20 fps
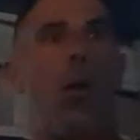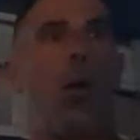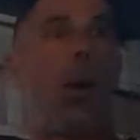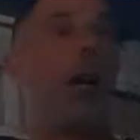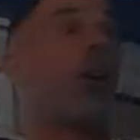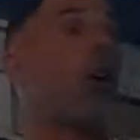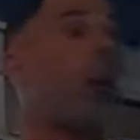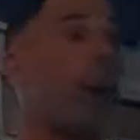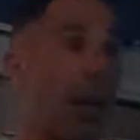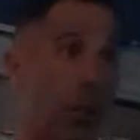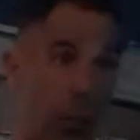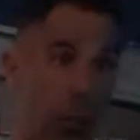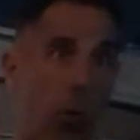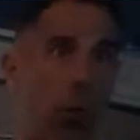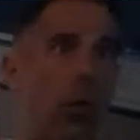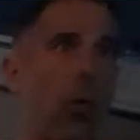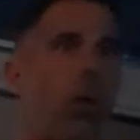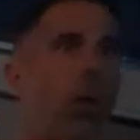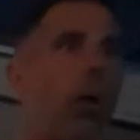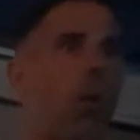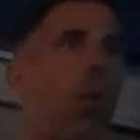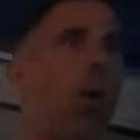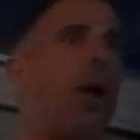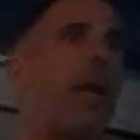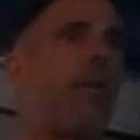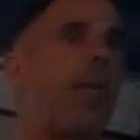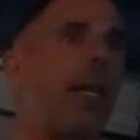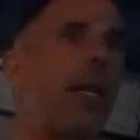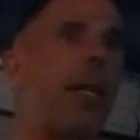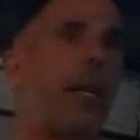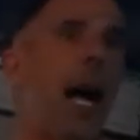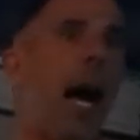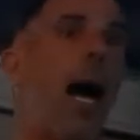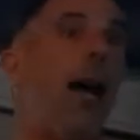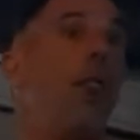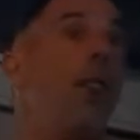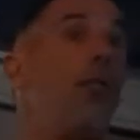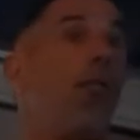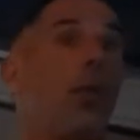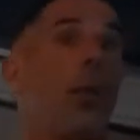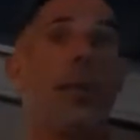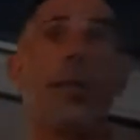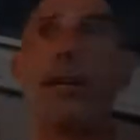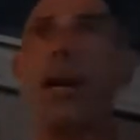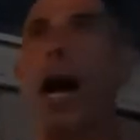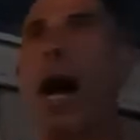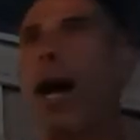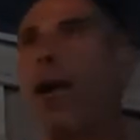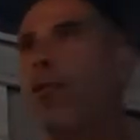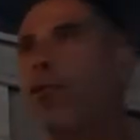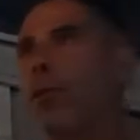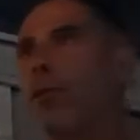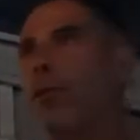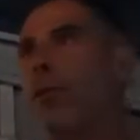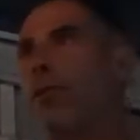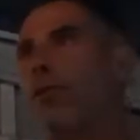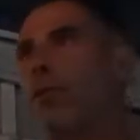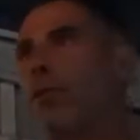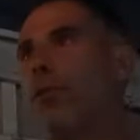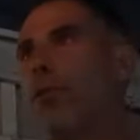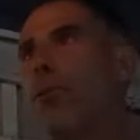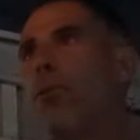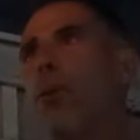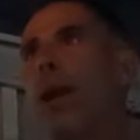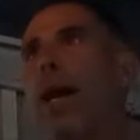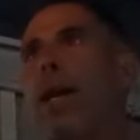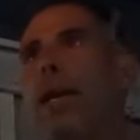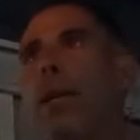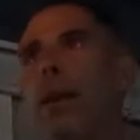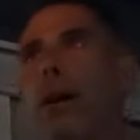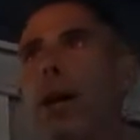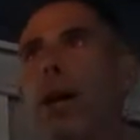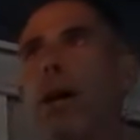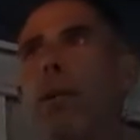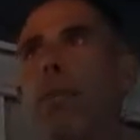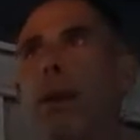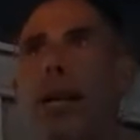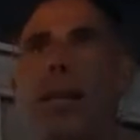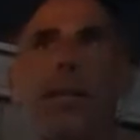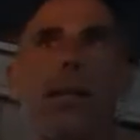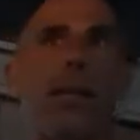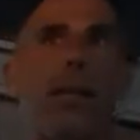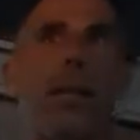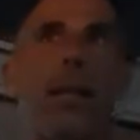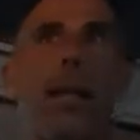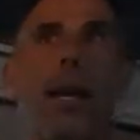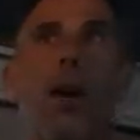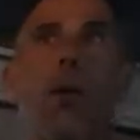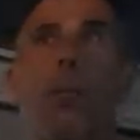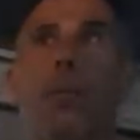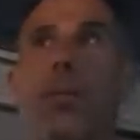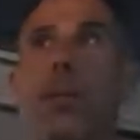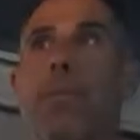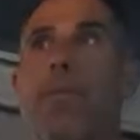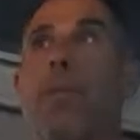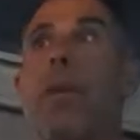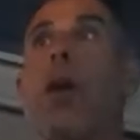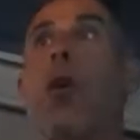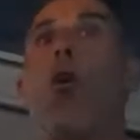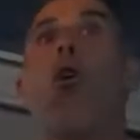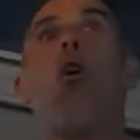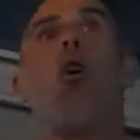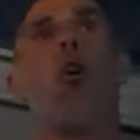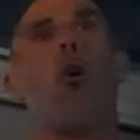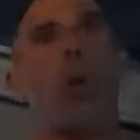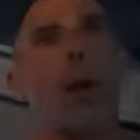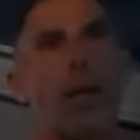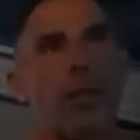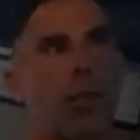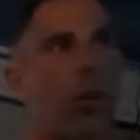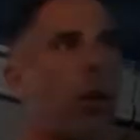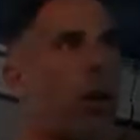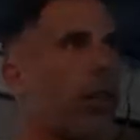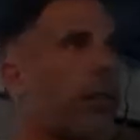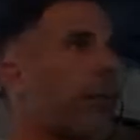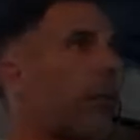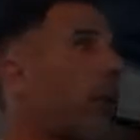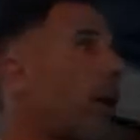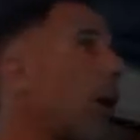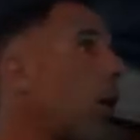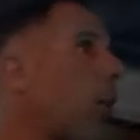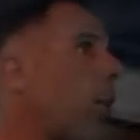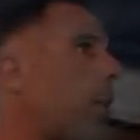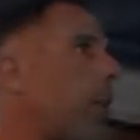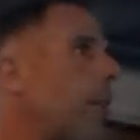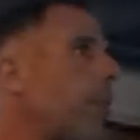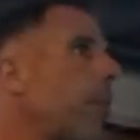When going to one of these hundreds and hundreds of different flying uh, places in the Alps, always ask for help.